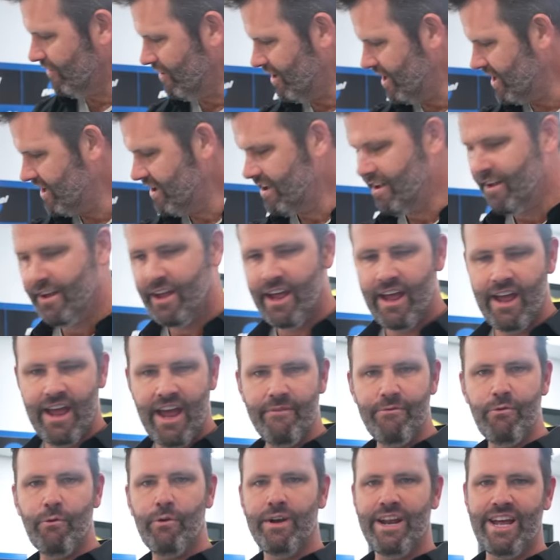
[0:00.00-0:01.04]
right?
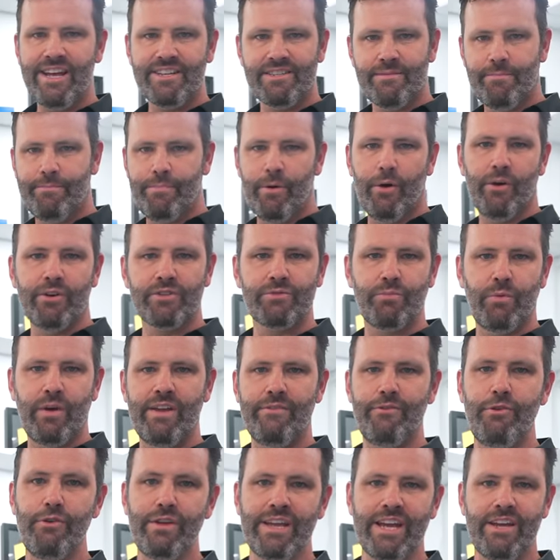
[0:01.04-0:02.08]
Everyone has a box where
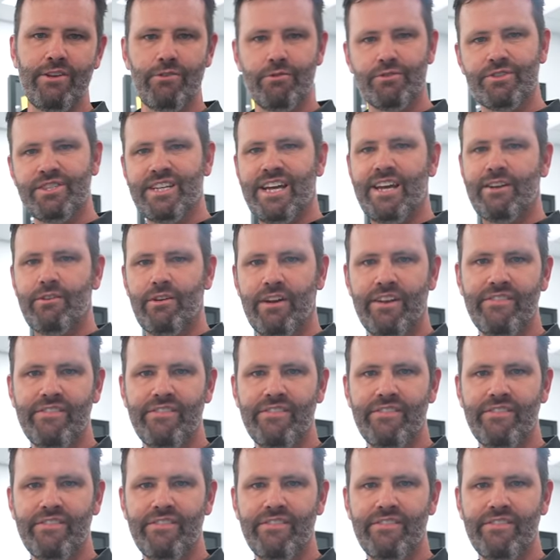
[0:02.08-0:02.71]
if you get your saddle